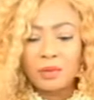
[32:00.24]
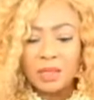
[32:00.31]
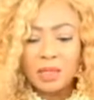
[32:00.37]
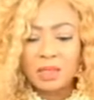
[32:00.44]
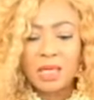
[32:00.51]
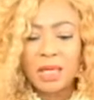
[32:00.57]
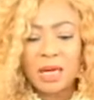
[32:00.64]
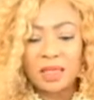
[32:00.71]

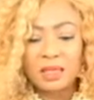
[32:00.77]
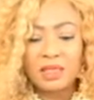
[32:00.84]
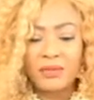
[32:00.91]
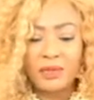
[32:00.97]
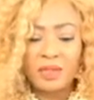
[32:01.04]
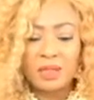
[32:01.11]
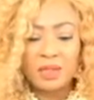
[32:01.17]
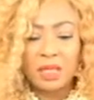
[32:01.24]
this is an
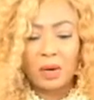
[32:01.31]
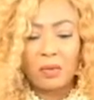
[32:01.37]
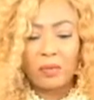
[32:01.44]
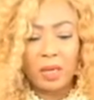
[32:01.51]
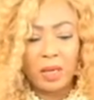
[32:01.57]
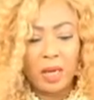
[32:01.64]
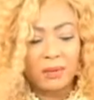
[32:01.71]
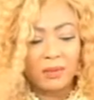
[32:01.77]
activity that
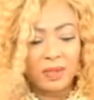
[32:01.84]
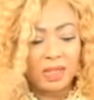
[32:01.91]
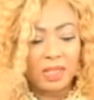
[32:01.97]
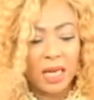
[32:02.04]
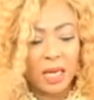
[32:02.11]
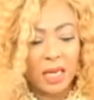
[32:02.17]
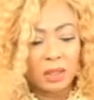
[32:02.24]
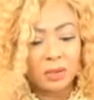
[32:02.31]
we have
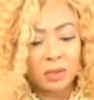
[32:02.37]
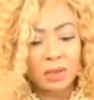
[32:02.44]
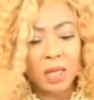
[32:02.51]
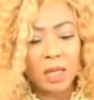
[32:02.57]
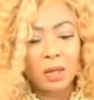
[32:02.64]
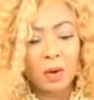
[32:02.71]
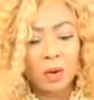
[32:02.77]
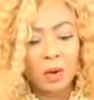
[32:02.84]
decided to
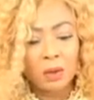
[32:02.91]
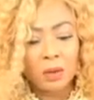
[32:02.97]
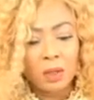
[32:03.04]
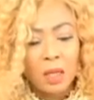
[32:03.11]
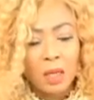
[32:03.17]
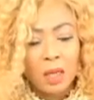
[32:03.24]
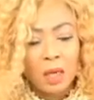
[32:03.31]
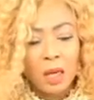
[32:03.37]
take on,
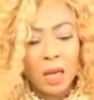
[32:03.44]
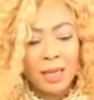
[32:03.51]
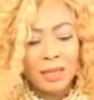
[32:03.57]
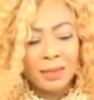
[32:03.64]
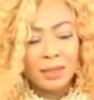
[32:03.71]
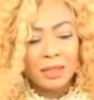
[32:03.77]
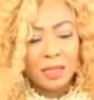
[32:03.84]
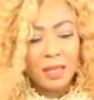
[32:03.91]

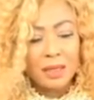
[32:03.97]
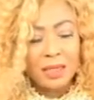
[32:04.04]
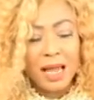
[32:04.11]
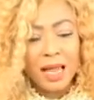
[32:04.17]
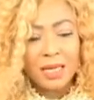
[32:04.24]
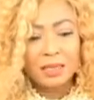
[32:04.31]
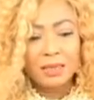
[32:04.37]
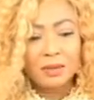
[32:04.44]
and
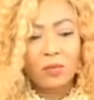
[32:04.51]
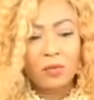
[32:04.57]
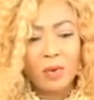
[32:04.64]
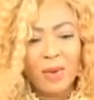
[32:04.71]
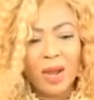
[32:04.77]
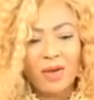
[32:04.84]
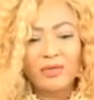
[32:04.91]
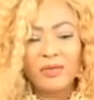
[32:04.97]
yes, we
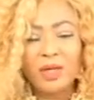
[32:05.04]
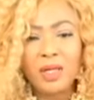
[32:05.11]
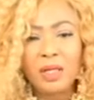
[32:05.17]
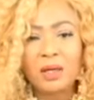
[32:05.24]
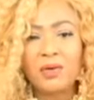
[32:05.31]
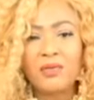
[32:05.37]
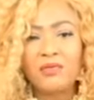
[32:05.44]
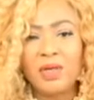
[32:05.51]
might feel
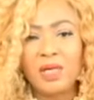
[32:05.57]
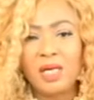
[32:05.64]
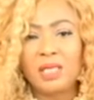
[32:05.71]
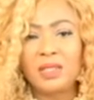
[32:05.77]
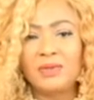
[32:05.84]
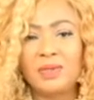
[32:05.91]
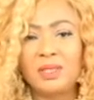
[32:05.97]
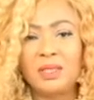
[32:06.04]

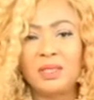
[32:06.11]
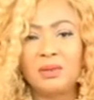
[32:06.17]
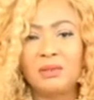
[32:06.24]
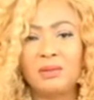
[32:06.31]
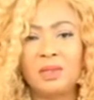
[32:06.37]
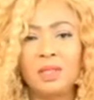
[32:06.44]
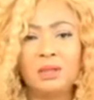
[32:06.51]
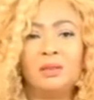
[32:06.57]
inconvenience for the
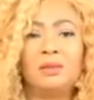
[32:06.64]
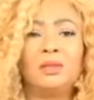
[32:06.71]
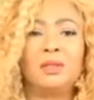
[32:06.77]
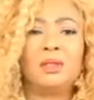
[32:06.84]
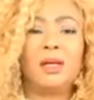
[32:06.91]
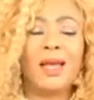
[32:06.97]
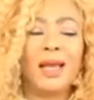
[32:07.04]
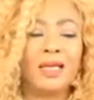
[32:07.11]

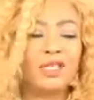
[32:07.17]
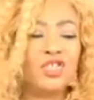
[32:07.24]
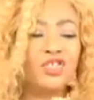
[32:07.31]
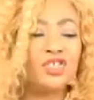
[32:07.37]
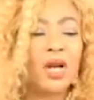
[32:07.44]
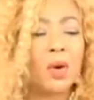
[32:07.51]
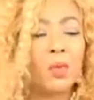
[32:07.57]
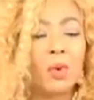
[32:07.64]

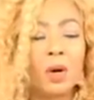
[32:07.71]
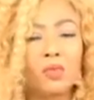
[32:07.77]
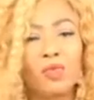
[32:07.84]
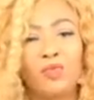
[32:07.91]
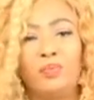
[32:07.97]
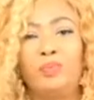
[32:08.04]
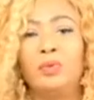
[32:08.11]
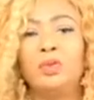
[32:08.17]
extra work
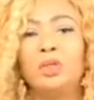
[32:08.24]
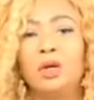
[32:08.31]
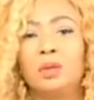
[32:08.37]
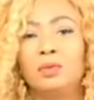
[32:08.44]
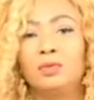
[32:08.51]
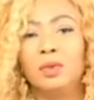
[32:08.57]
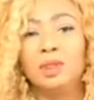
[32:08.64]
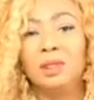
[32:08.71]
we put
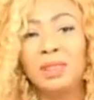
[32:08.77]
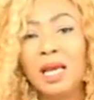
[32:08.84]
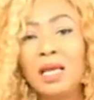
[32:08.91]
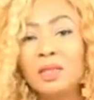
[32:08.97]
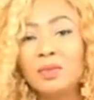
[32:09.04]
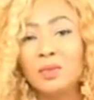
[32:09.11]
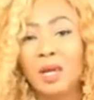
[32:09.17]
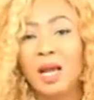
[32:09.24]
on, which
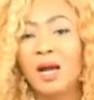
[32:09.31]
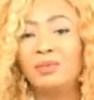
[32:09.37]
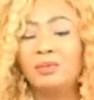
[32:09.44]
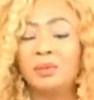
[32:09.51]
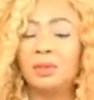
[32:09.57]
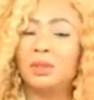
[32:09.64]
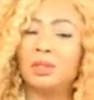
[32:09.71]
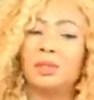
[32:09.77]
yes, we have
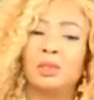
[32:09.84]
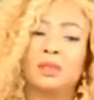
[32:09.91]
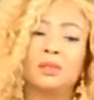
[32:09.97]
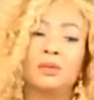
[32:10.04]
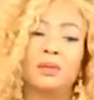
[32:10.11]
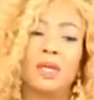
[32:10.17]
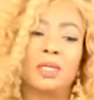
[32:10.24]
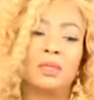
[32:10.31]
put on a lot
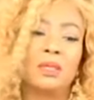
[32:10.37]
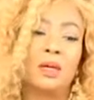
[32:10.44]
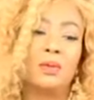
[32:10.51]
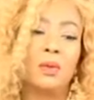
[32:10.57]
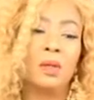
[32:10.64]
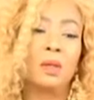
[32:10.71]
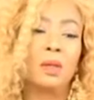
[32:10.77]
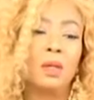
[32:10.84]
of extra work.